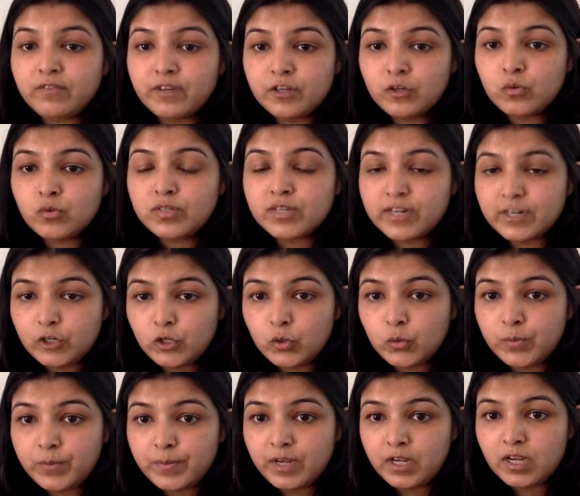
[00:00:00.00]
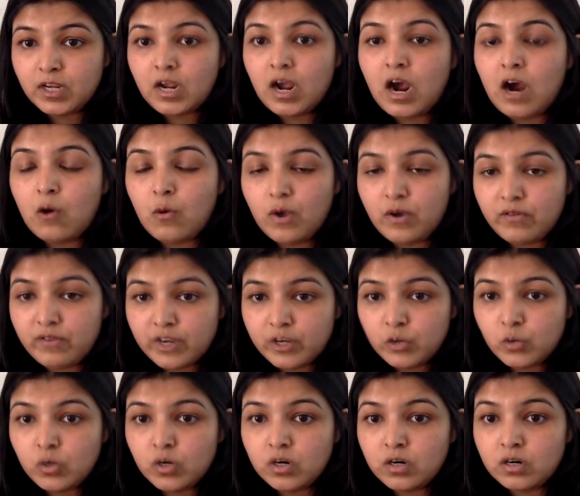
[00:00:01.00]
you said to me, however
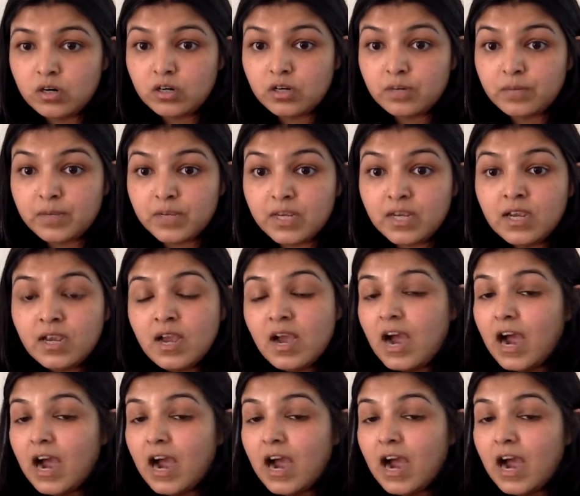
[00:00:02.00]
you hurt me.